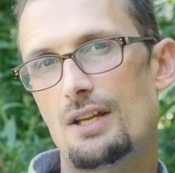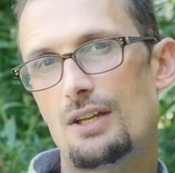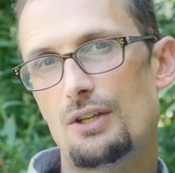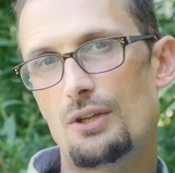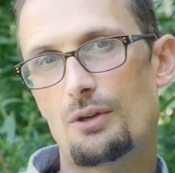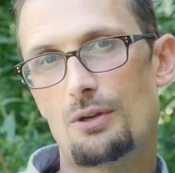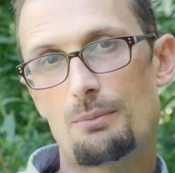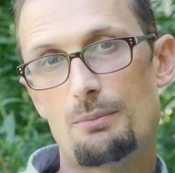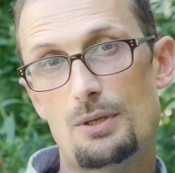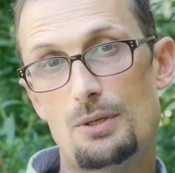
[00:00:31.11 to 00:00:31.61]

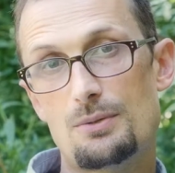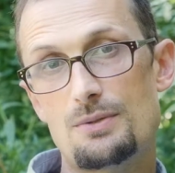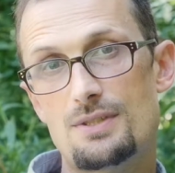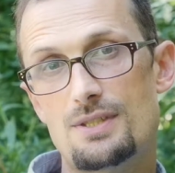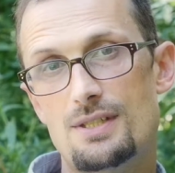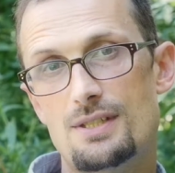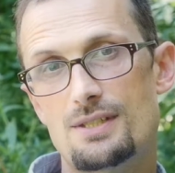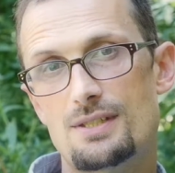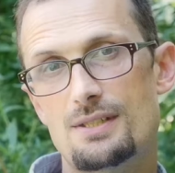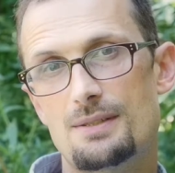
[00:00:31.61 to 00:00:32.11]
your immune
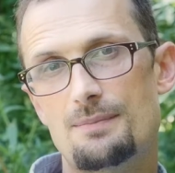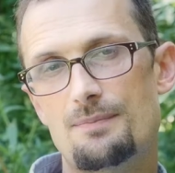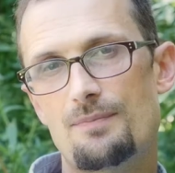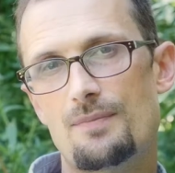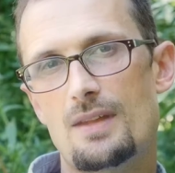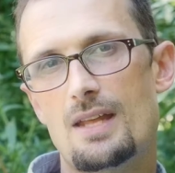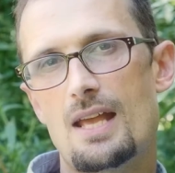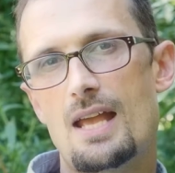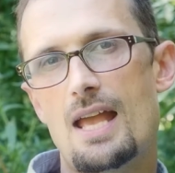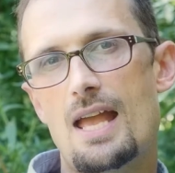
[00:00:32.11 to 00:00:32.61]
system,
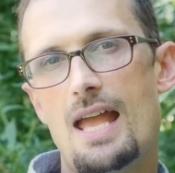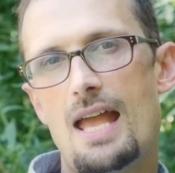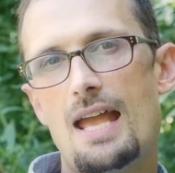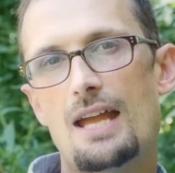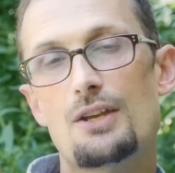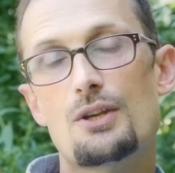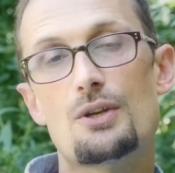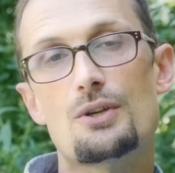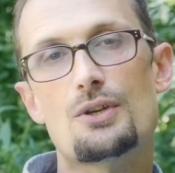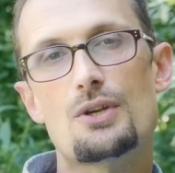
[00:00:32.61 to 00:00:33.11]

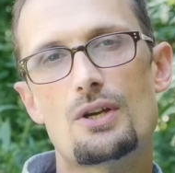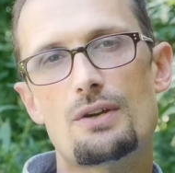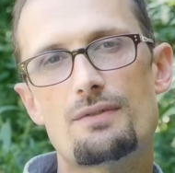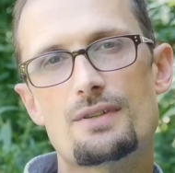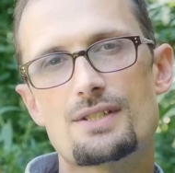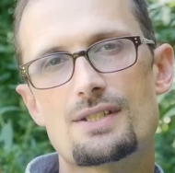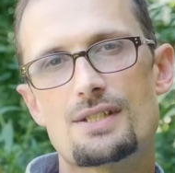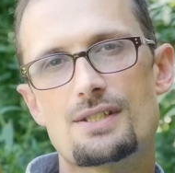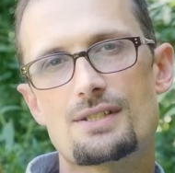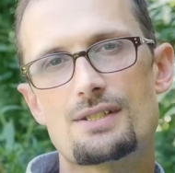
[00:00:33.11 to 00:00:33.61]
and your
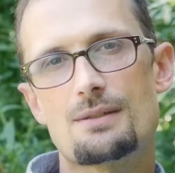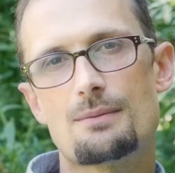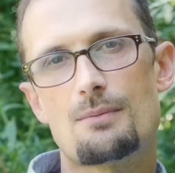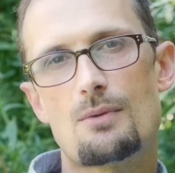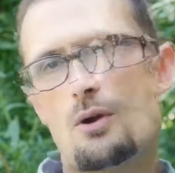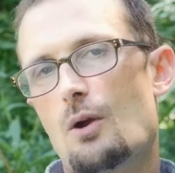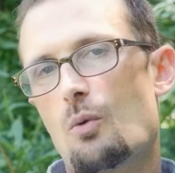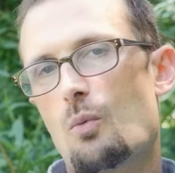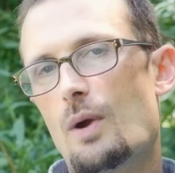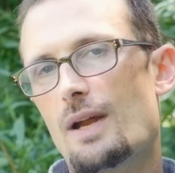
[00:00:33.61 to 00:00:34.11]
nervous
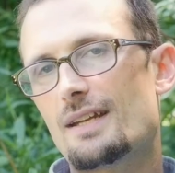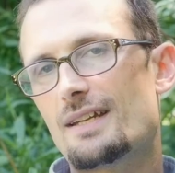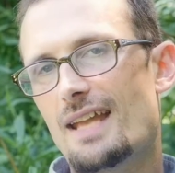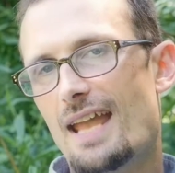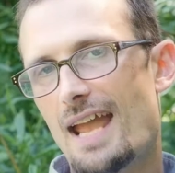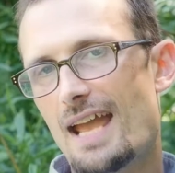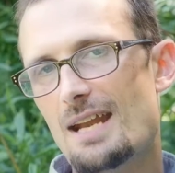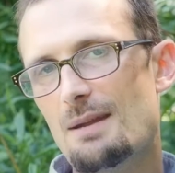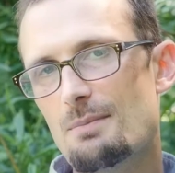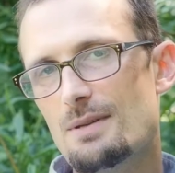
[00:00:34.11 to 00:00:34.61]
system when
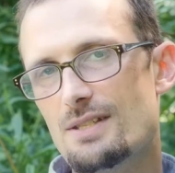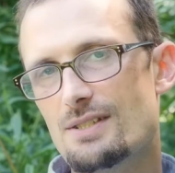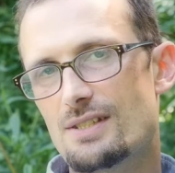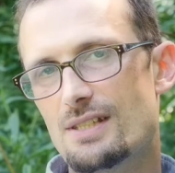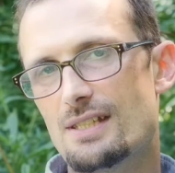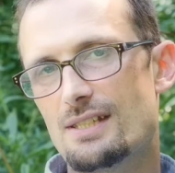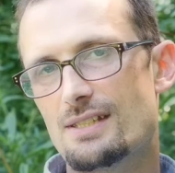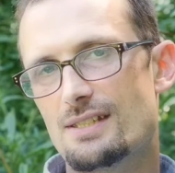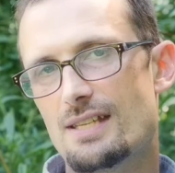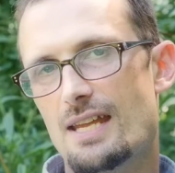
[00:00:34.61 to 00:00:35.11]
cannabis
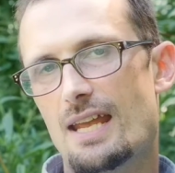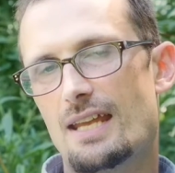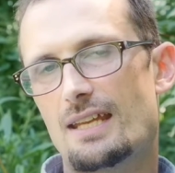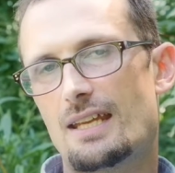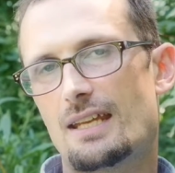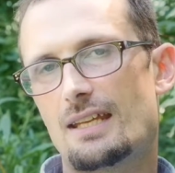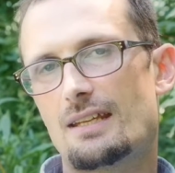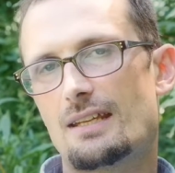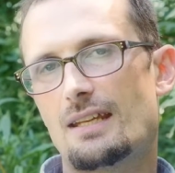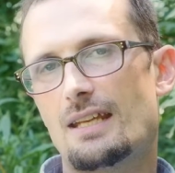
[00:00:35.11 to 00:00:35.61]
is
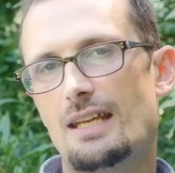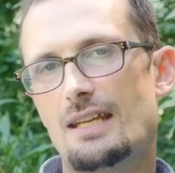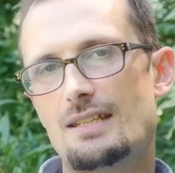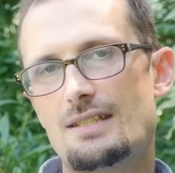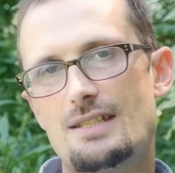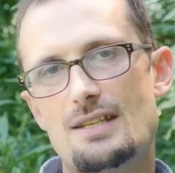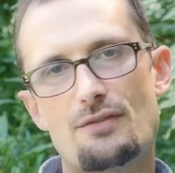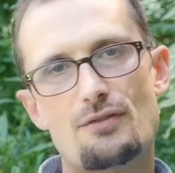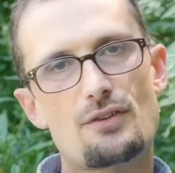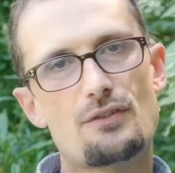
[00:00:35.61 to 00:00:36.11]
taken
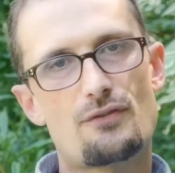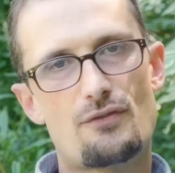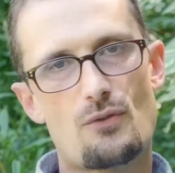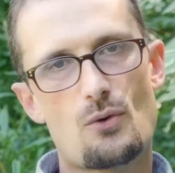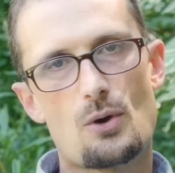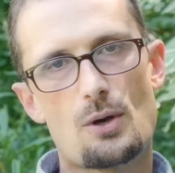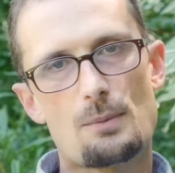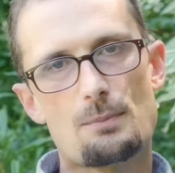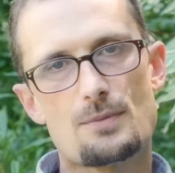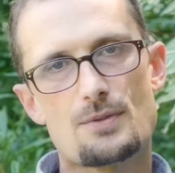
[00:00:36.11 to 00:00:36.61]
in different
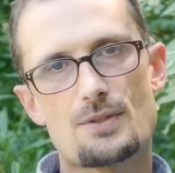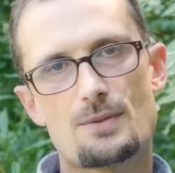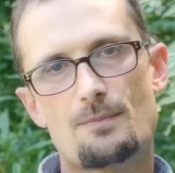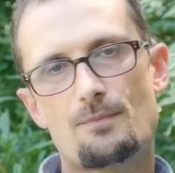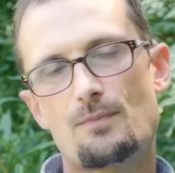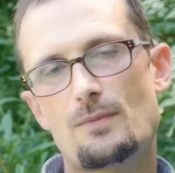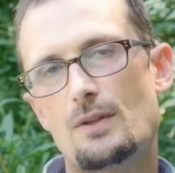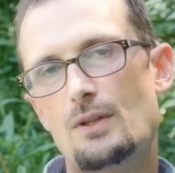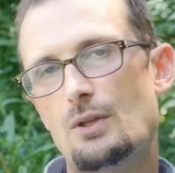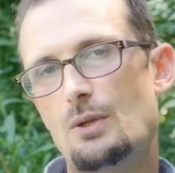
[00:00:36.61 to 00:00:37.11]
forms
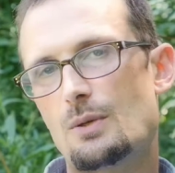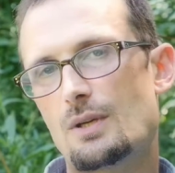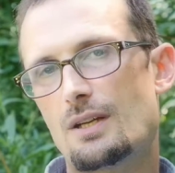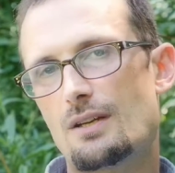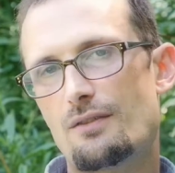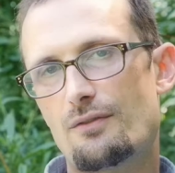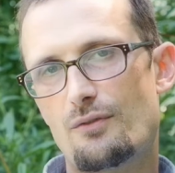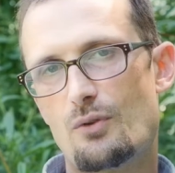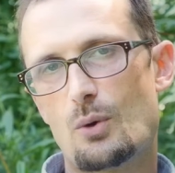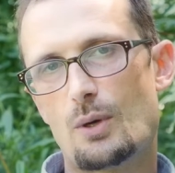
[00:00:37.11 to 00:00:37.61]
you can
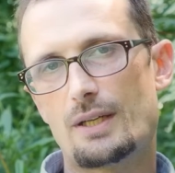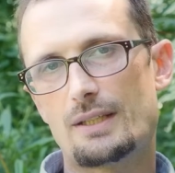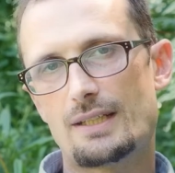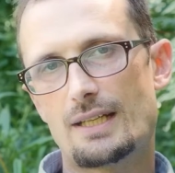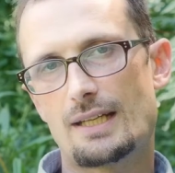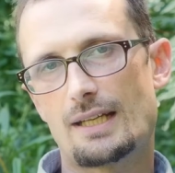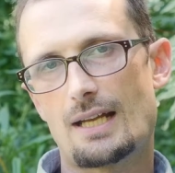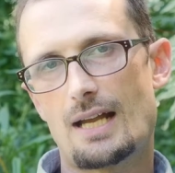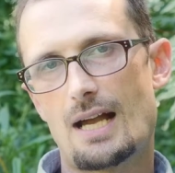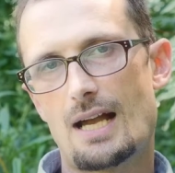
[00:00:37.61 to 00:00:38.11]
avoid
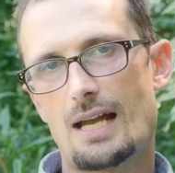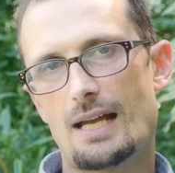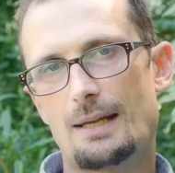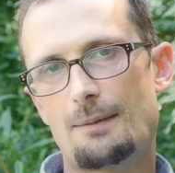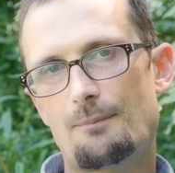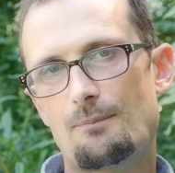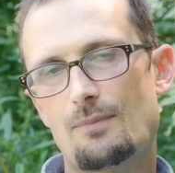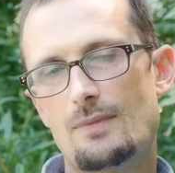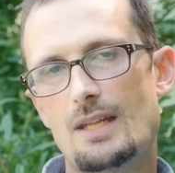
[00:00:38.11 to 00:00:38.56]
getting high.